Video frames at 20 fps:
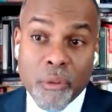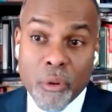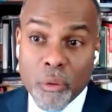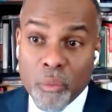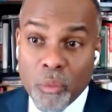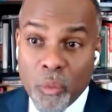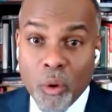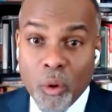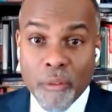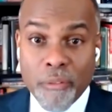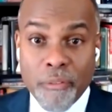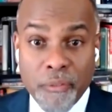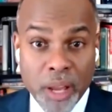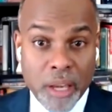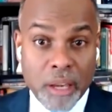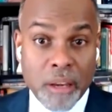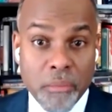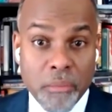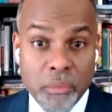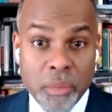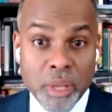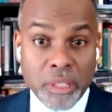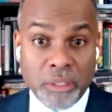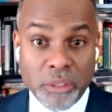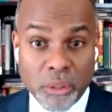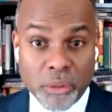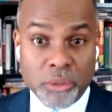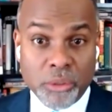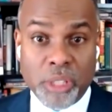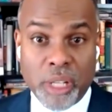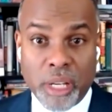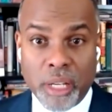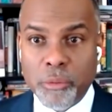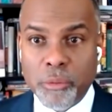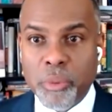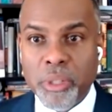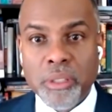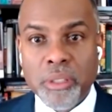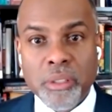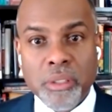for more fundamental
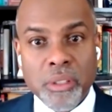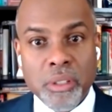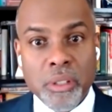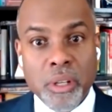change, but